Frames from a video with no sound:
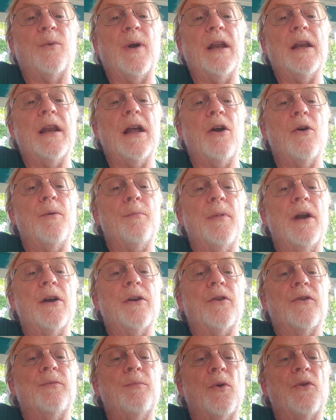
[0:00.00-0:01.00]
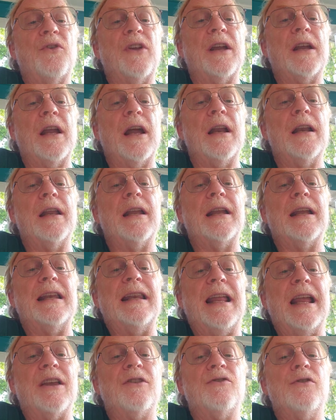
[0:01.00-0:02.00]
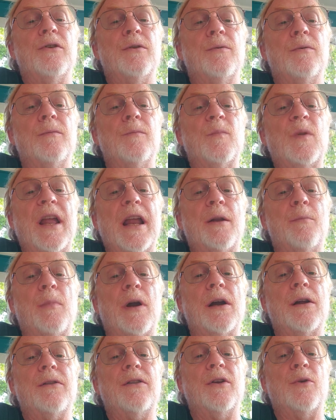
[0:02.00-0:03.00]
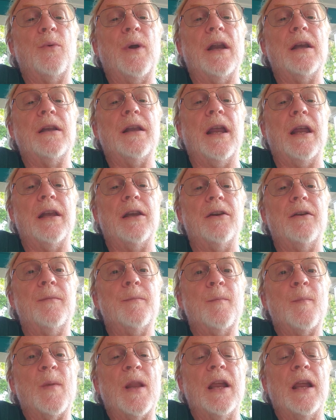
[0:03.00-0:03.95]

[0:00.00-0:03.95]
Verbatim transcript: Right now, America's most iconic national landmark, the Grand Canyon,